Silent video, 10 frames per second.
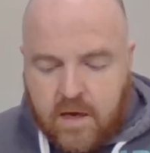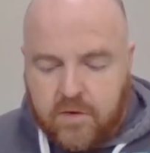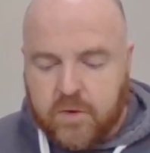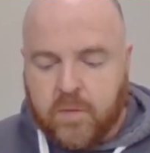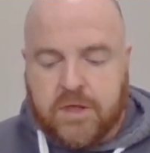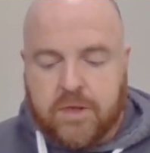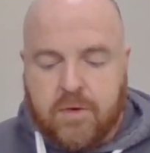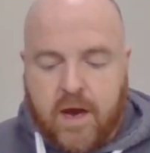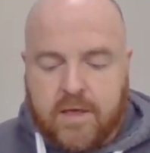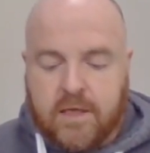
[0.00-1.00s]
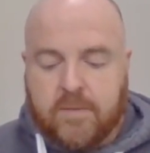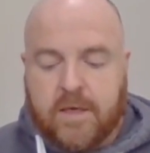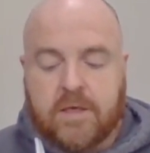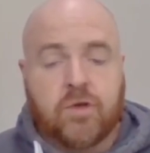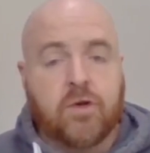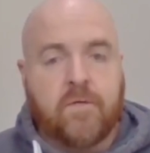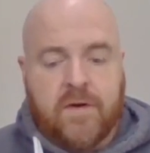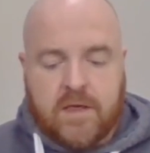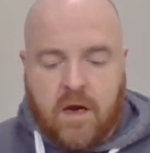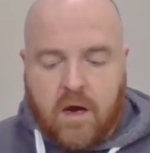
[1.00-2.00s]
and does what is right and speaks the truth in
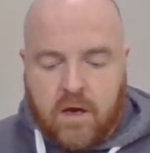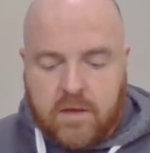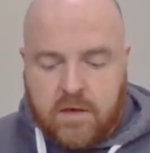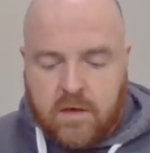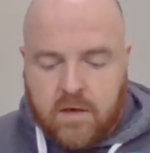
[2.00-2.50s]
his heart,